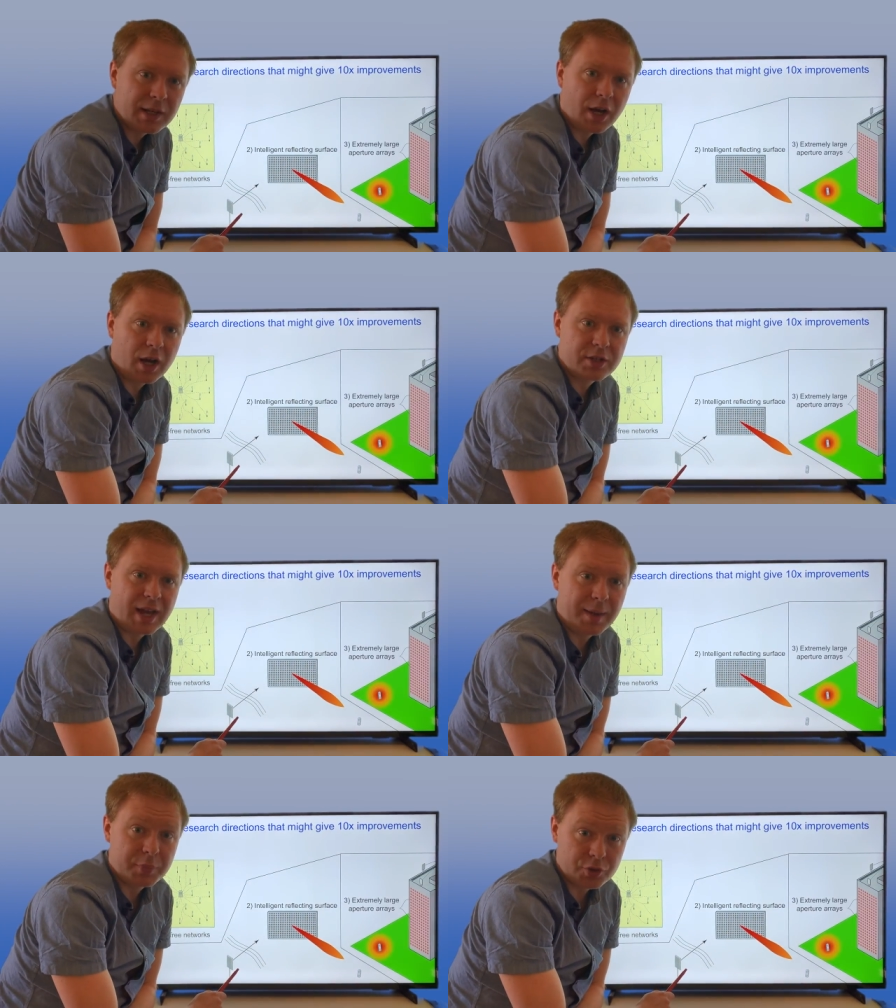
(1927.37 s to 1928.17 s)
large
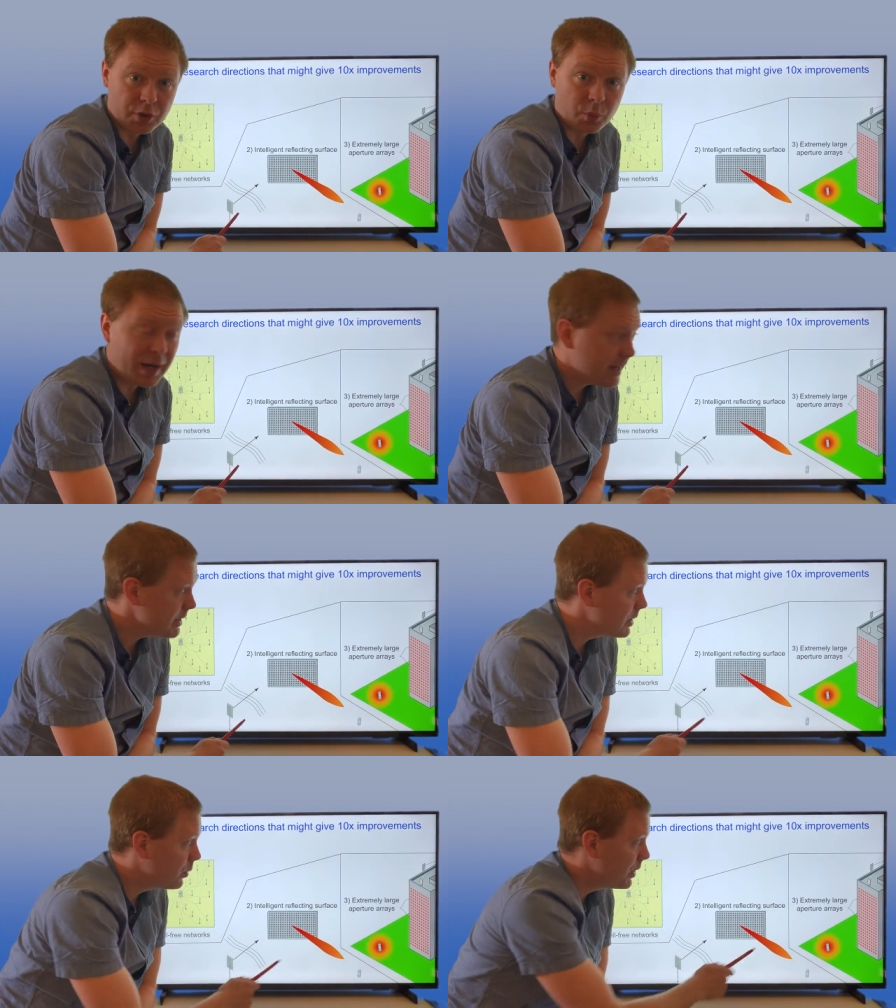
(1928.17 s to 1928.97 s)
aperture
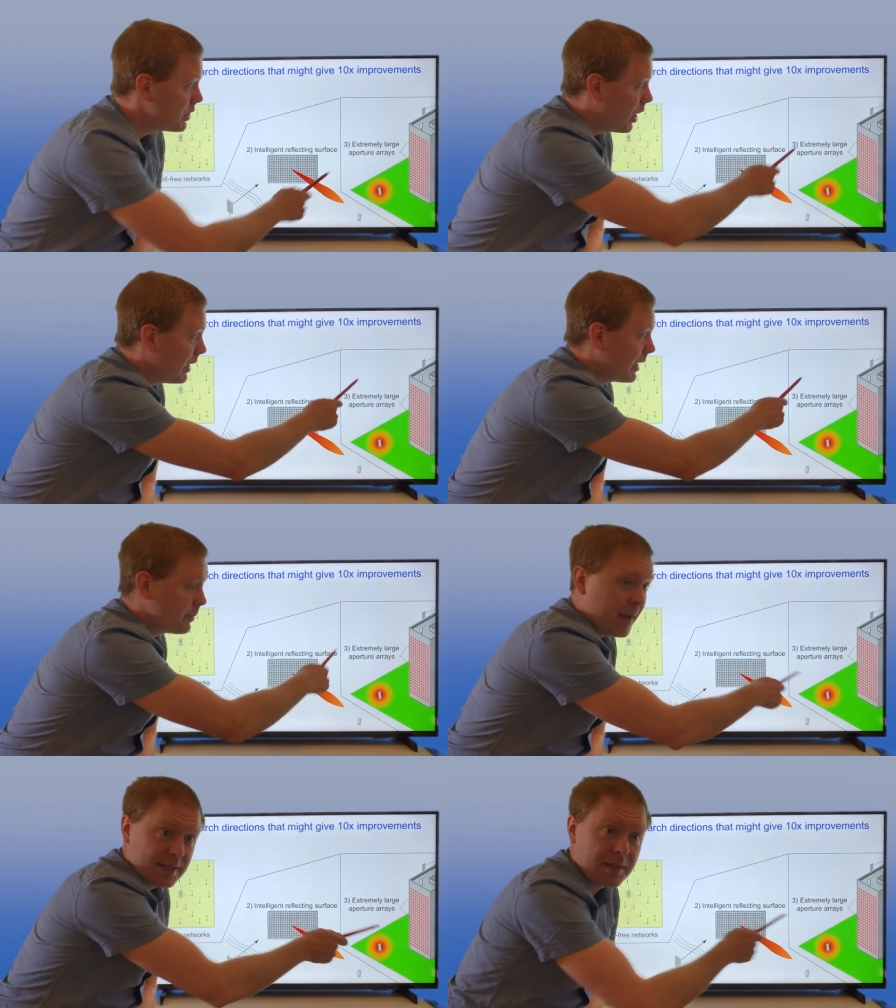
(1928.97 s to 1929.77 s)
arrays, which are
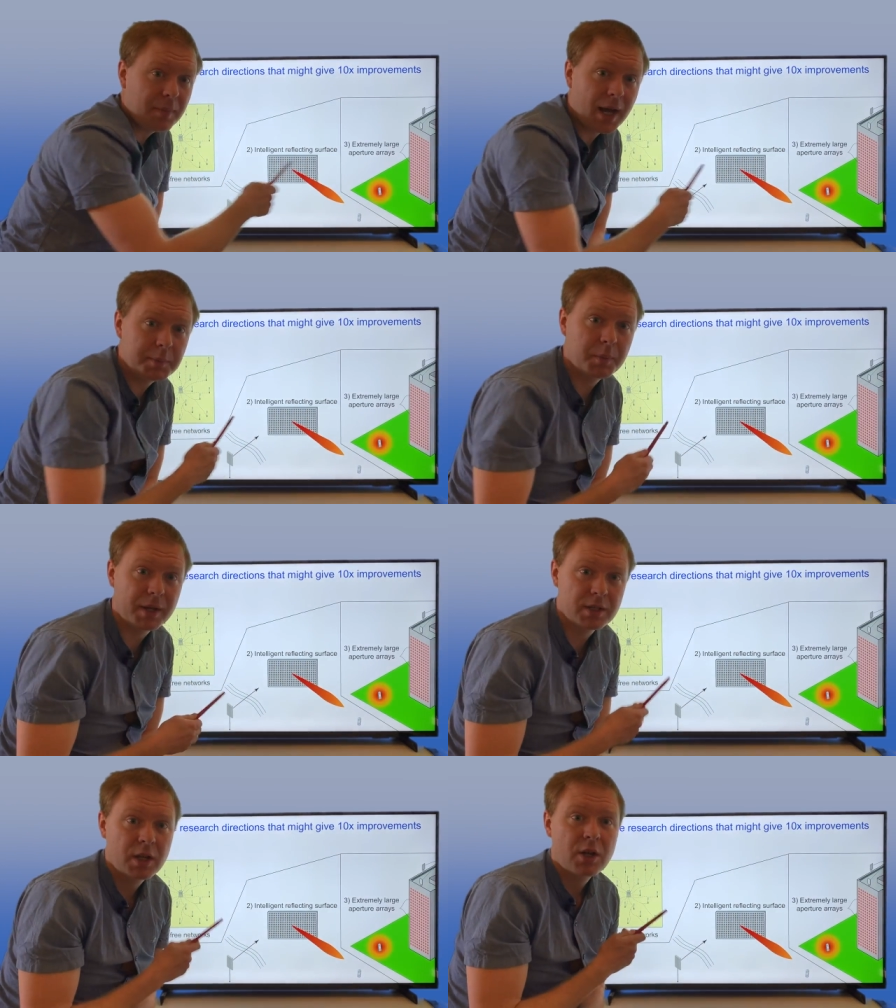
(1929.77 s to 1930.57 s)
like massive MIMO,
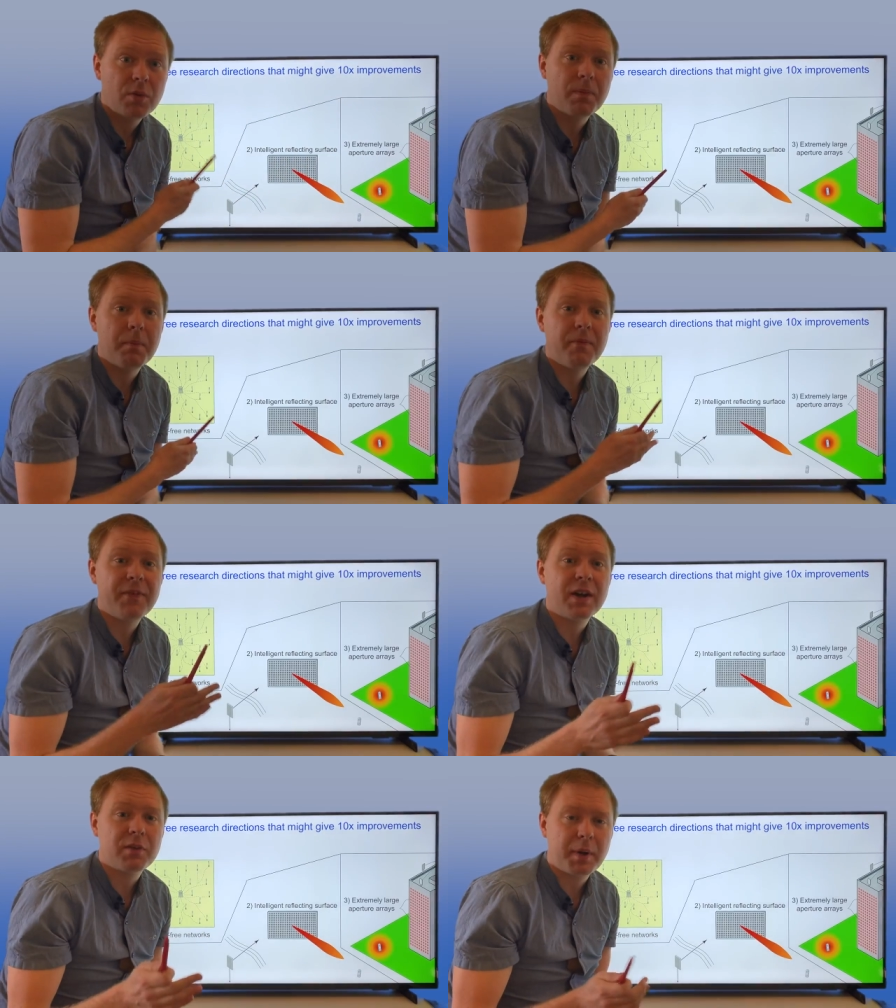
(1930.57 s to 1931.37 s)
but
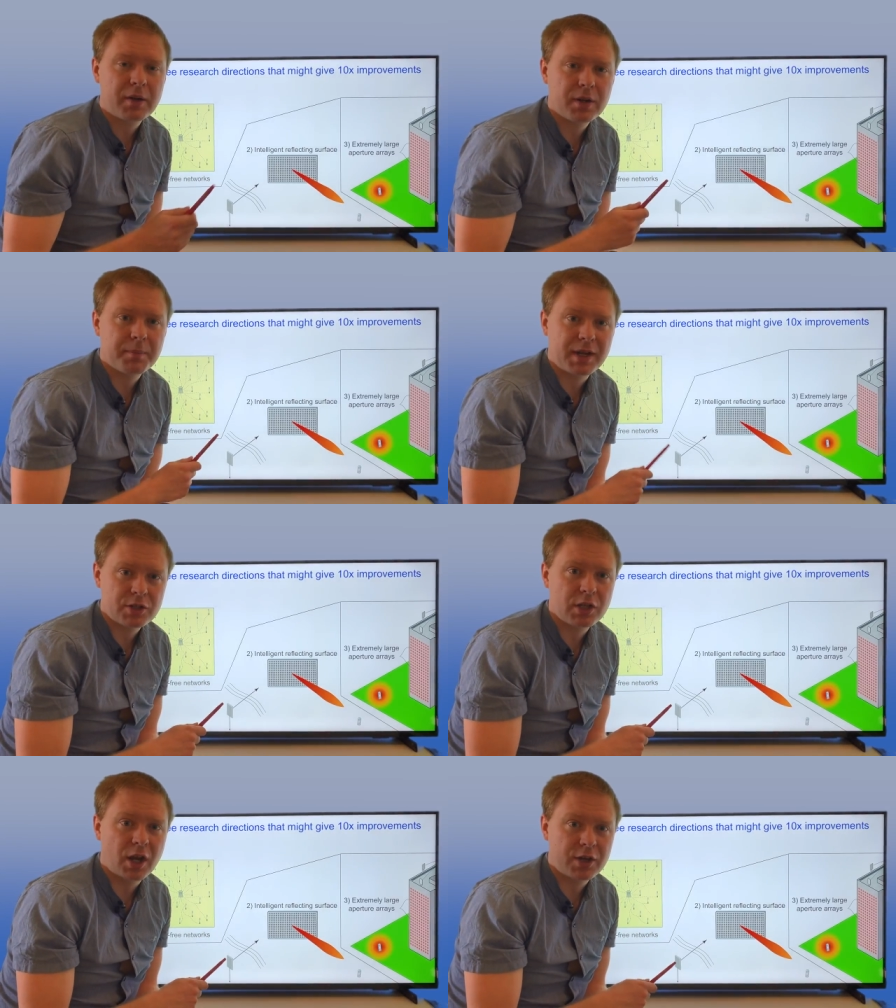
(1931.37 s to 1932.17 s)
very, very
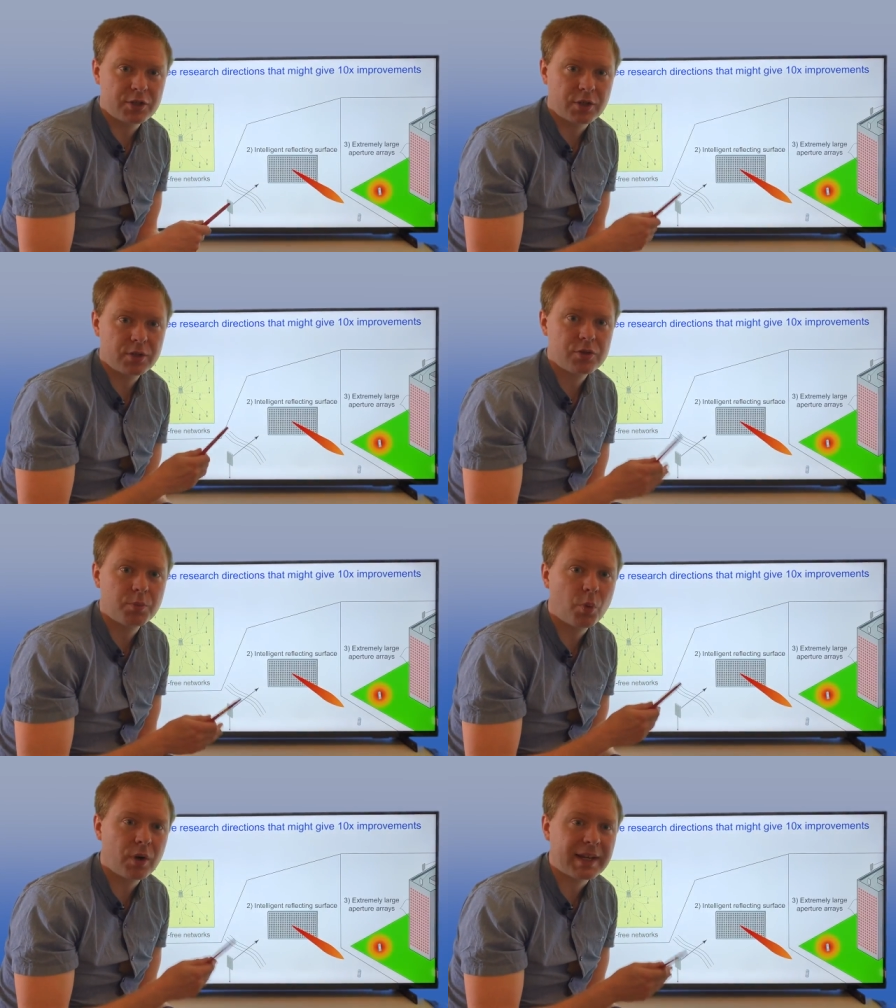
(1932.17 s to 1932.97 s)
much larger. So
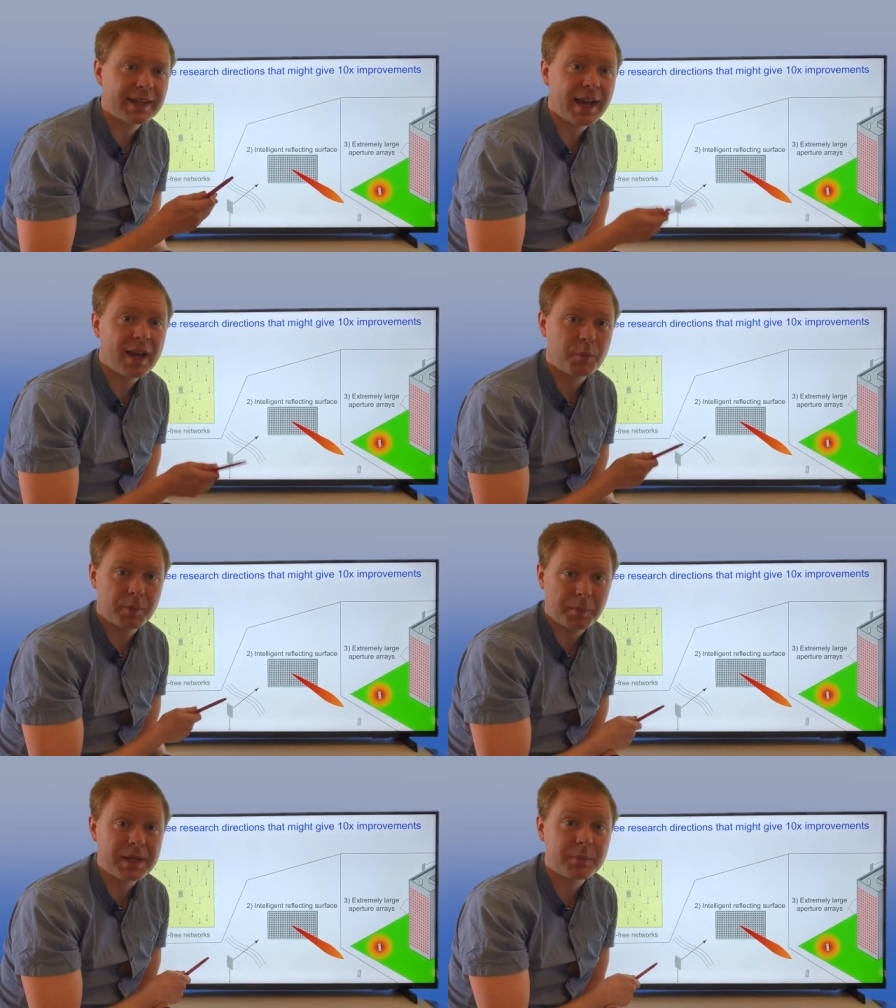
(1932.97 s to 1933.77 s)
more in line
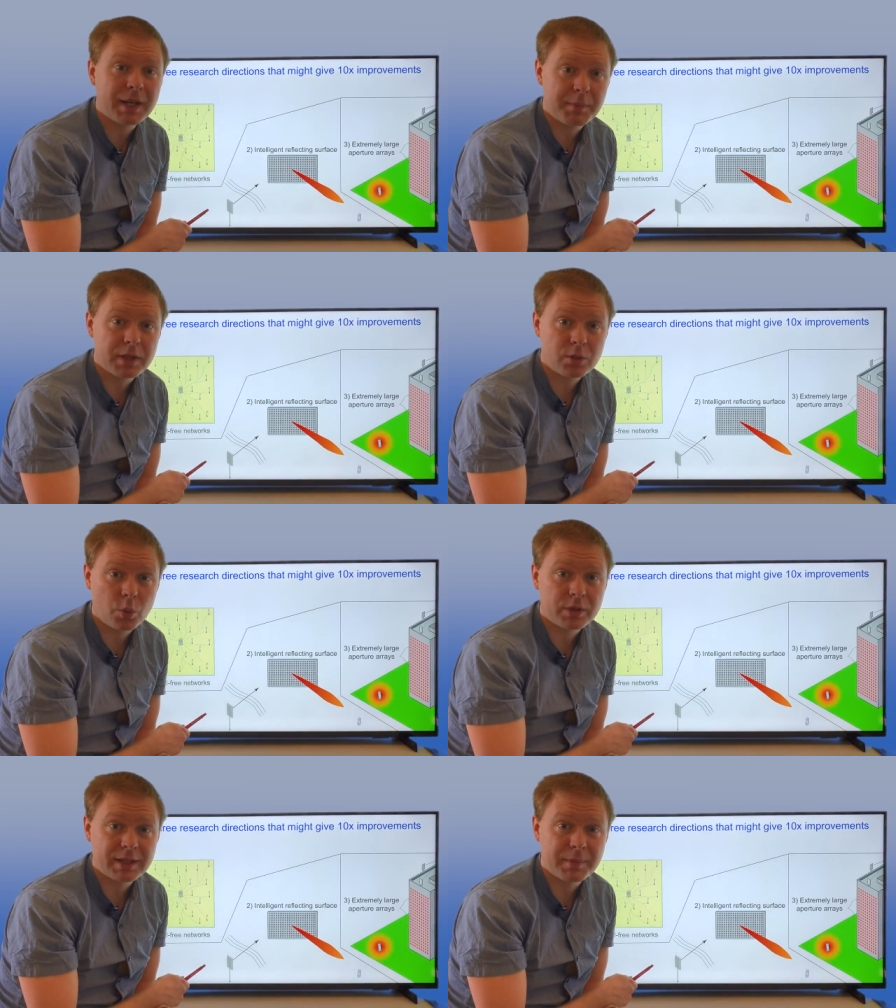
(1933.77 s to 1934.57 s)
with what people have been
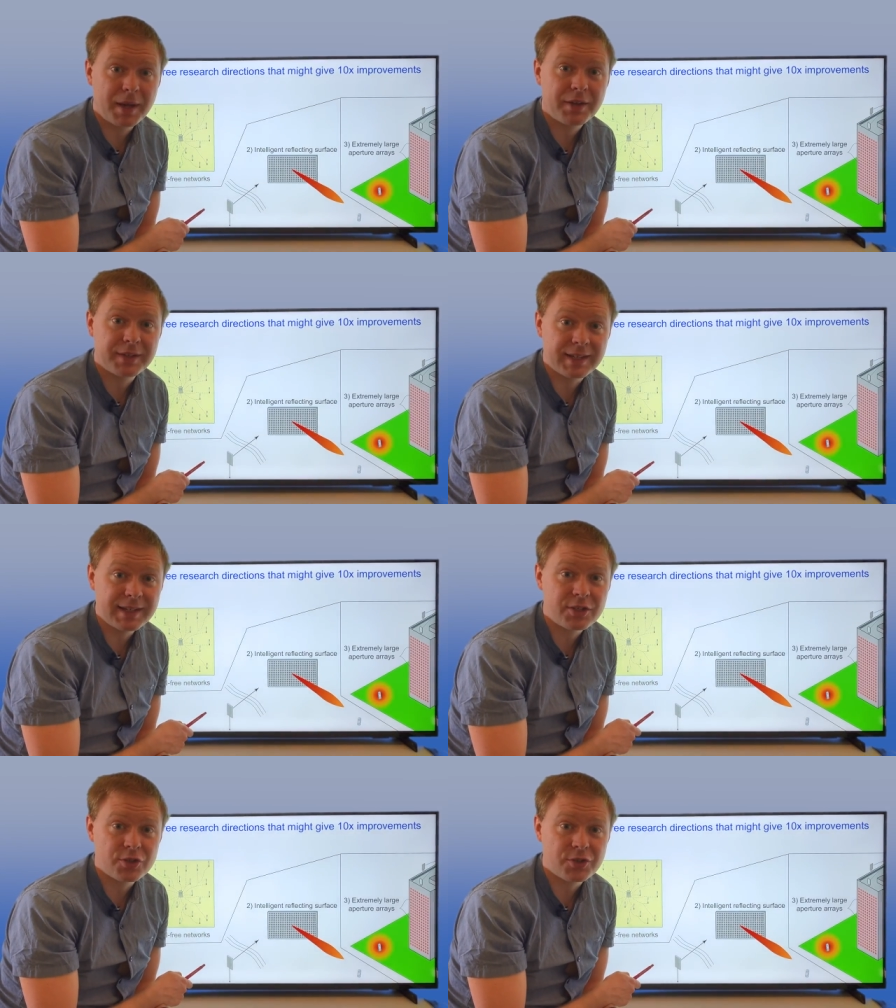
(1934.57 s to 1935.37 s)
talking about in the
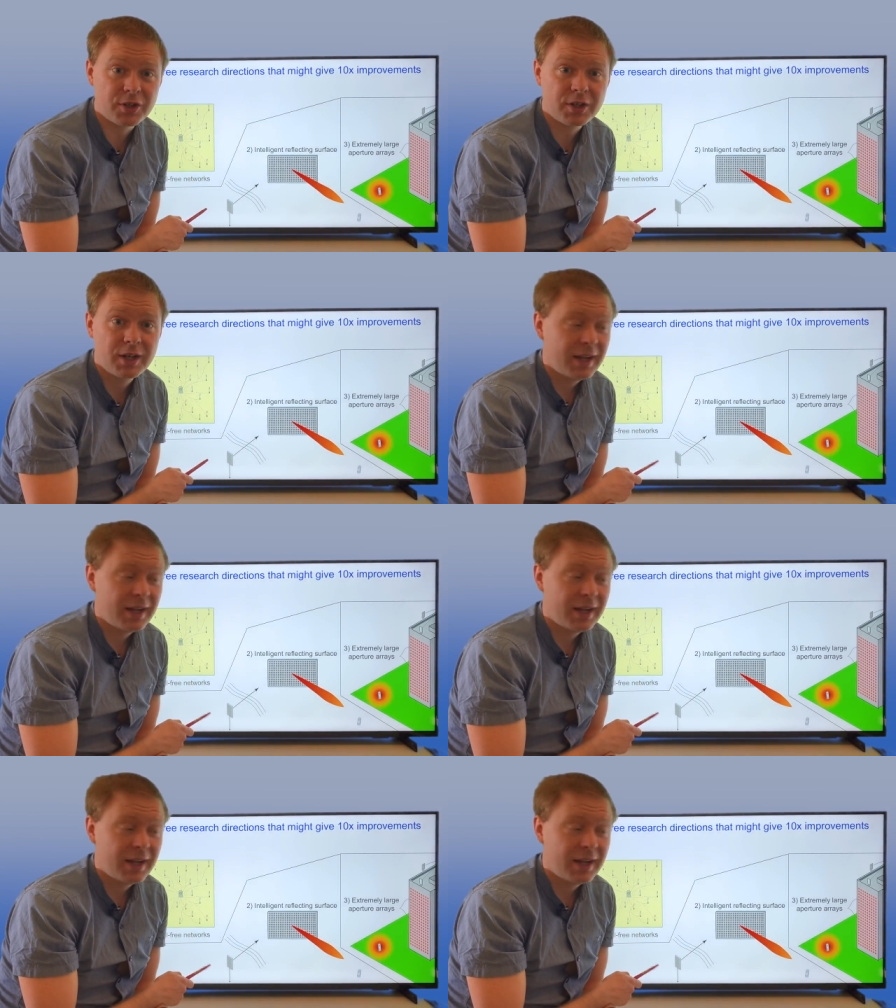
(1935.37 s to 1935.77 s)
literature.